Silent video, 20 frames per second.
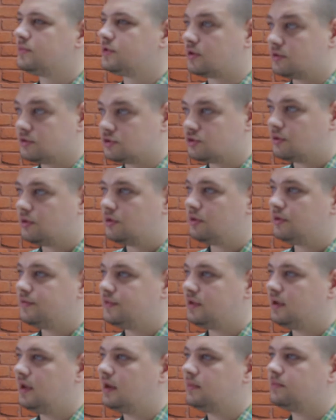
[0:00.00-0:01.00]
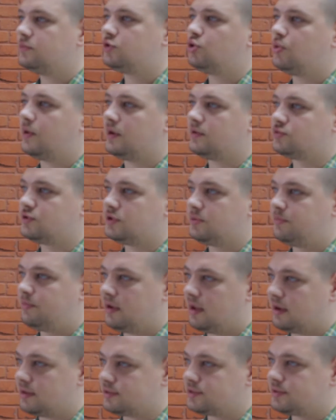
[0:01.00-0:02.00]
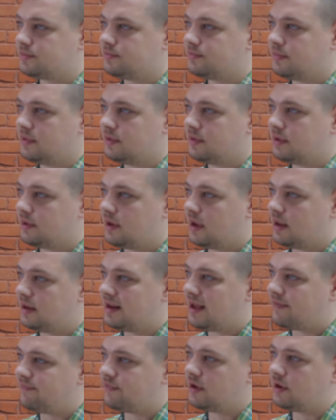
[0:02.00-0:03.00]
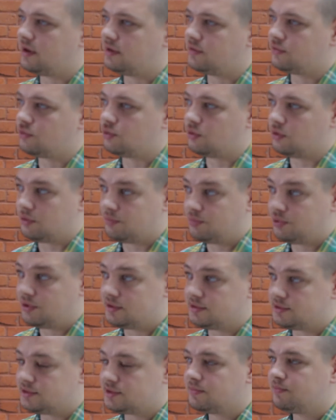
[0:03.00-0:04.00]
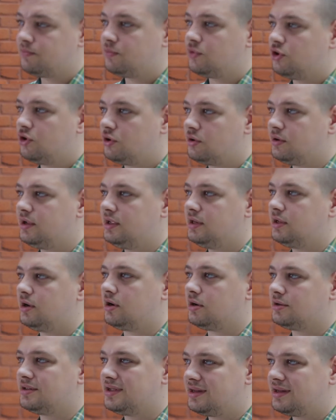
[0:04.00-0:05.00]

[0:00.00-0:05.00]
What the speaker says: To control the M200 Plus and navigate through your prints, you'll need our